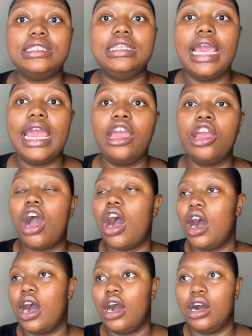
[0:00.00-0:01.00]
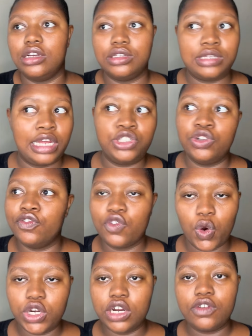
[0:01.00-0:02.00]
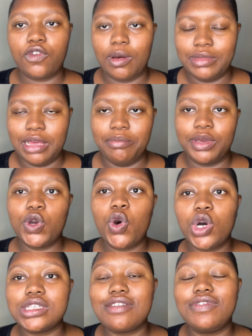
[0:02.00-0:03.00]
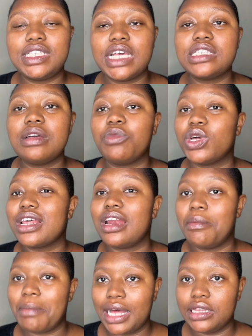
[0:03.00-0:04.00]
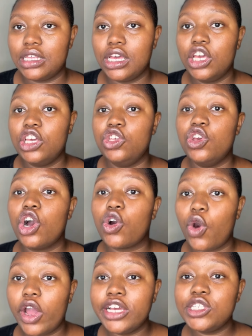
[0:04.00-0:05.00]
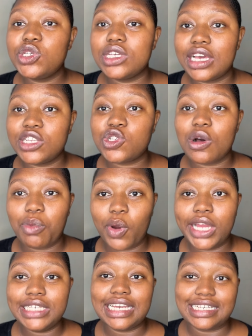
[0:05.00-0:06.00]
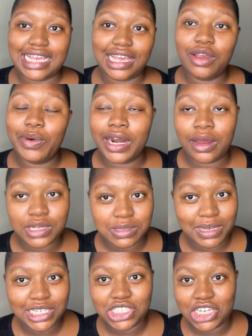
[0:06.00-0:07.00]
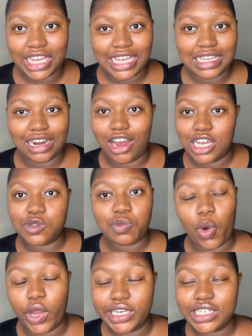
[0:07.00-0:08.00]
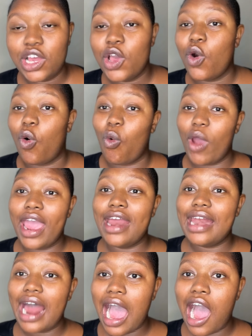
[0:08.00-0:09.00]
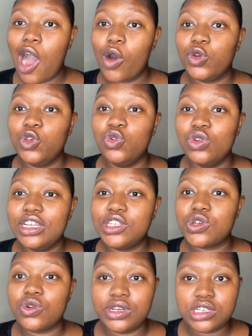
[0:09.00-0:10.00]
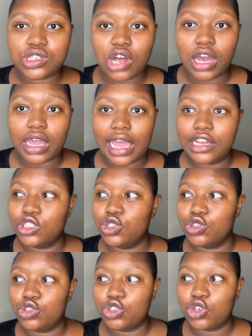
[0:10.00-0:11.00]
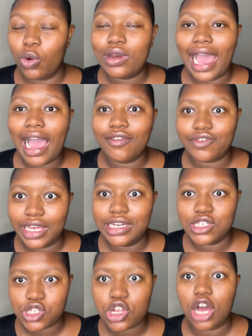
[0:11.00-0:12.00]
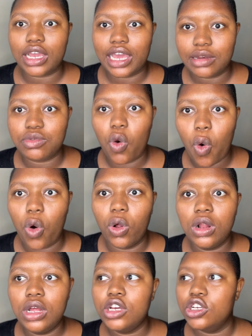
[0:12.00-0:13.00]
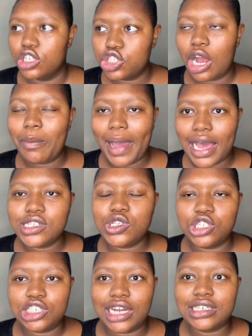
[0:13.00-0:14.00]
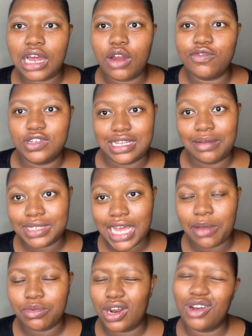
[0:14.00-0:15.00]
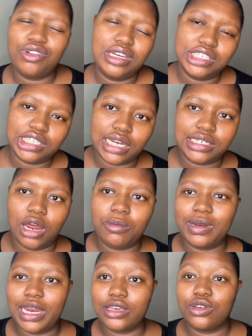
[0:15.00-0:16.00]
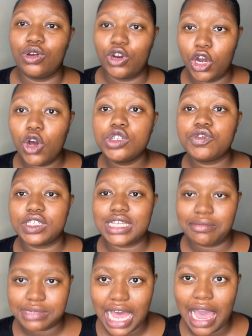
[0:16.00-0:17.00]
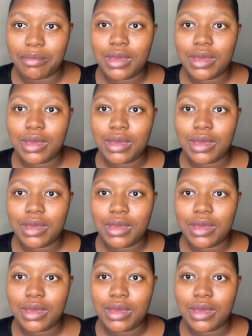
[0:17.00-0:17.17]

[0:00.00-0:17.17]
they are, that you've ordered from them. Because if it takes them more than a month, you're going to get to a point, exactly what I was mentioning in the last point, where now you need to restock and you don't have any stock at all your shop has to shut down for some time well, not really shut down but like you know close for some time